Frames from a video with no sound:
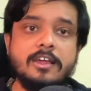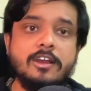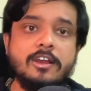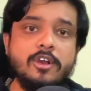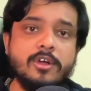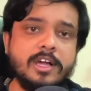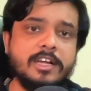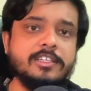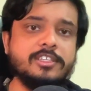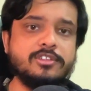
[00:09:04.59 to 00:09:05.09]

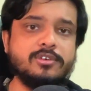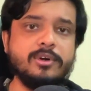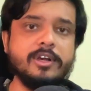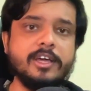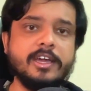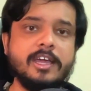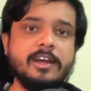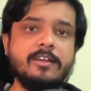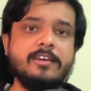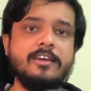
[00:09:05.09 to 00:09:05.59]
Look at this code
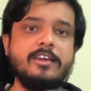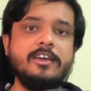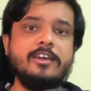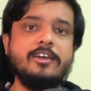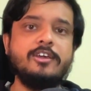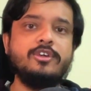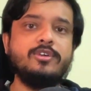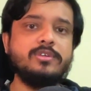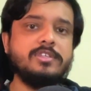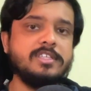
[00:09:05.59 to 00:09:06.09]
again.
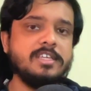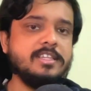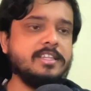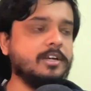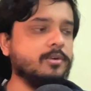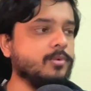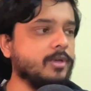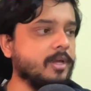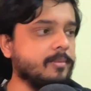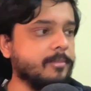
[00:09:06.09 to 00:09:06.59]
You see
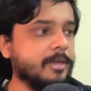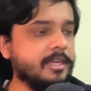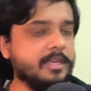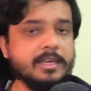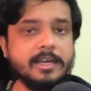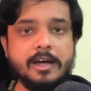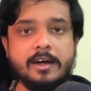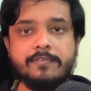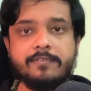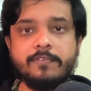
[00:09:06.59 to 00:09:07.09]
that we are
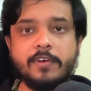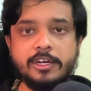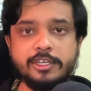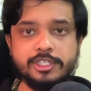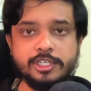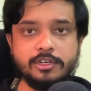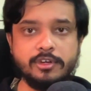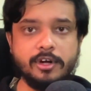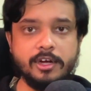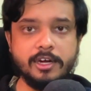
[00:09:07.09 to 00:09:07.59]
making a
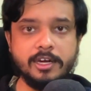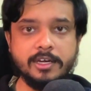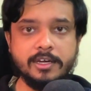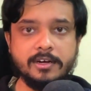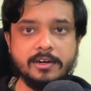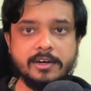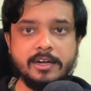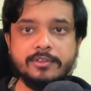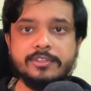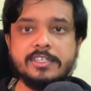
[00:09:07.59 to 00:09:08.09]
function call
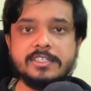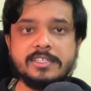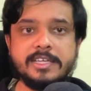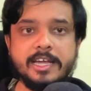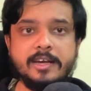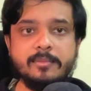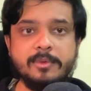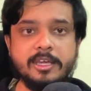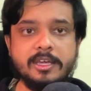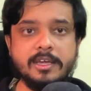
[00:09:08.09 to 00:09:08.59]
here. Now this
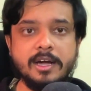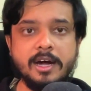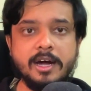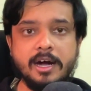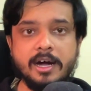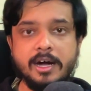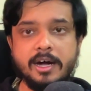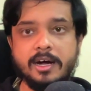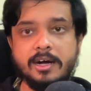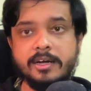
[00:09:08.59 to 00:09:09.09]
can be
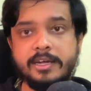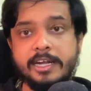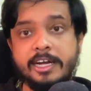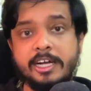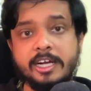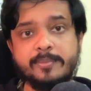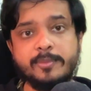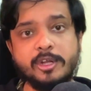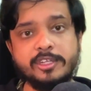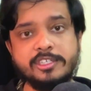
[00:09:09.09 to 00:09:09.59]
a
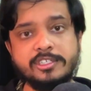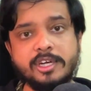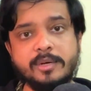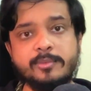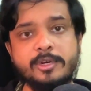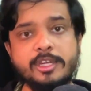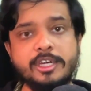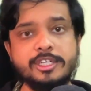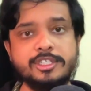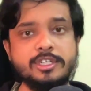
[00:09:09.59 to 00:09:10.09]
inter-process
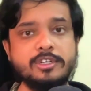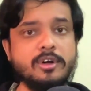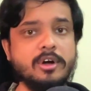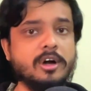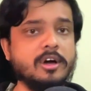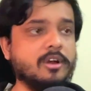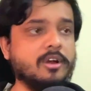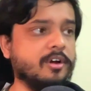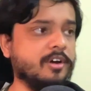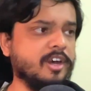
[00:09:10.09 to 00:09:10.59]
communication
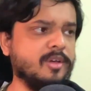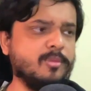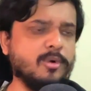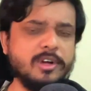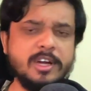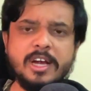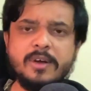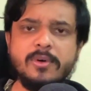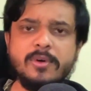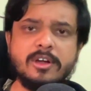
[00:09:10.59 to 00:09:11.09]
call or
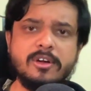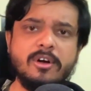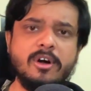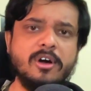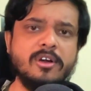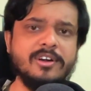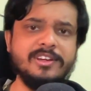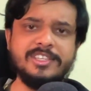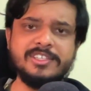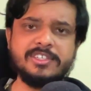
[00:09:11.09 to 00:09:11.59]
remote network
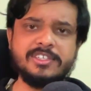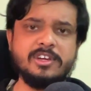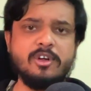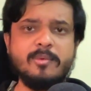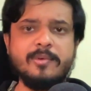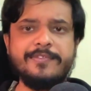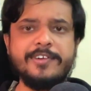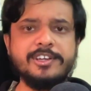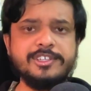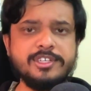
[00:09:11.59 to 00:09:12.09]
call or just
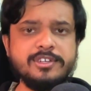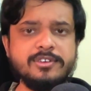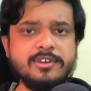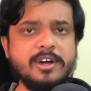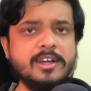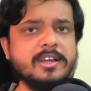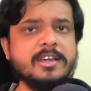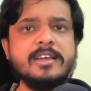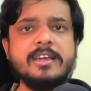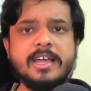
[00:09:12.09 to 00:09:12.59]
normal function
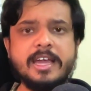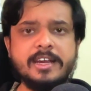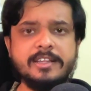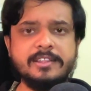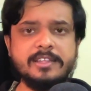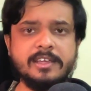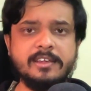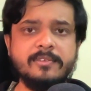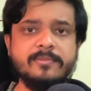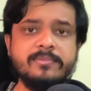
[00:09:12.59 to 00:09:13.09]
call,
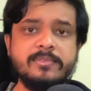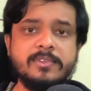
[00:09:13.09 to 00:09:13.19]
anything.